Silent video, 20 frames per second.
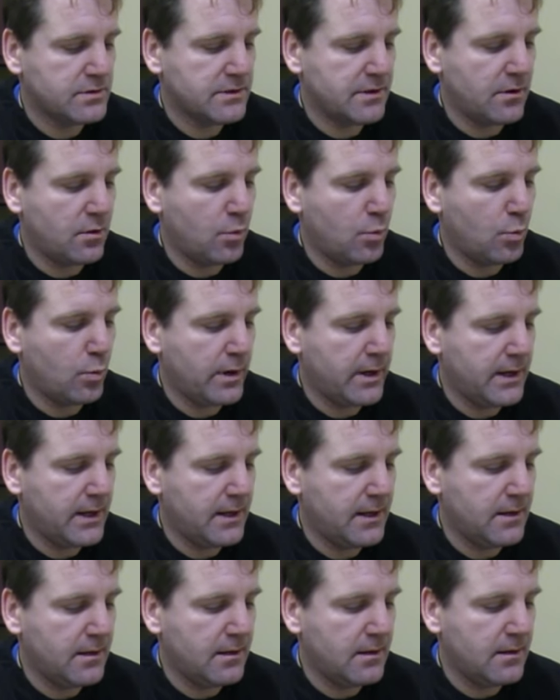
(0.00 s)
that are
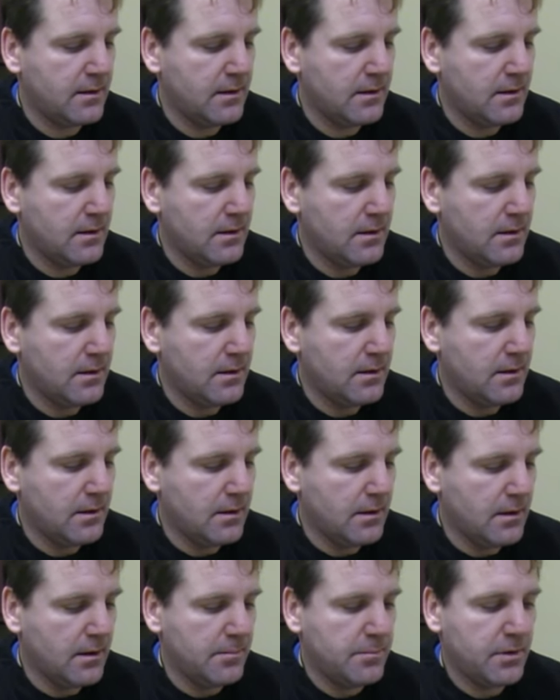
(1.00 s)
waiting
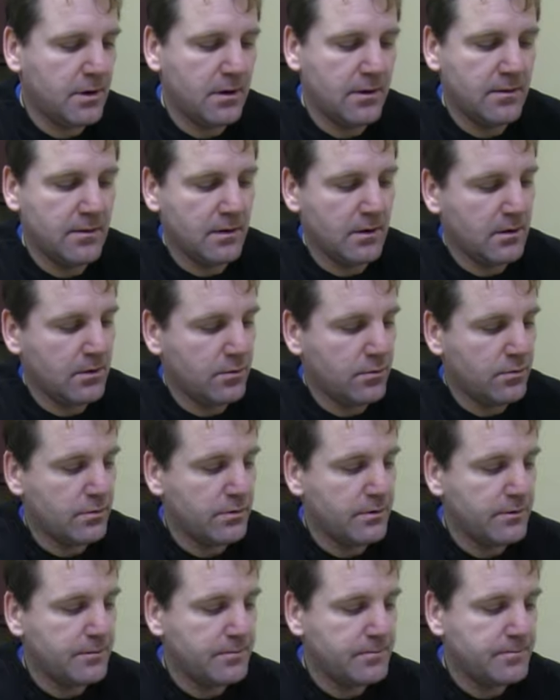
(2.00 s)
upon the
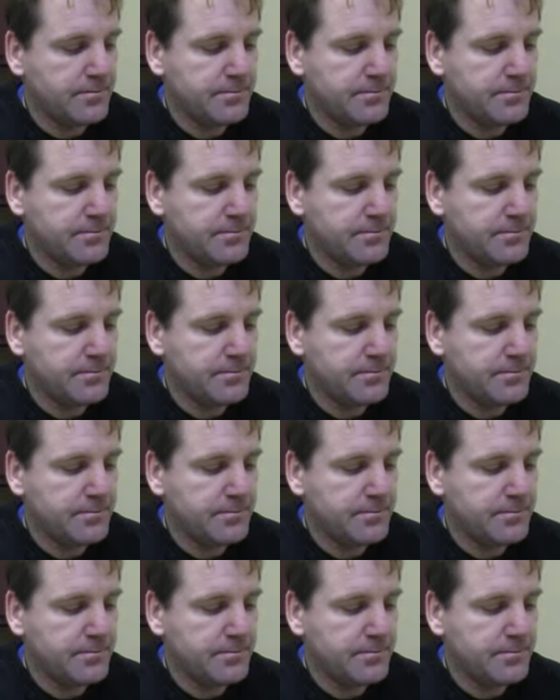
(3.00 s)
Lord.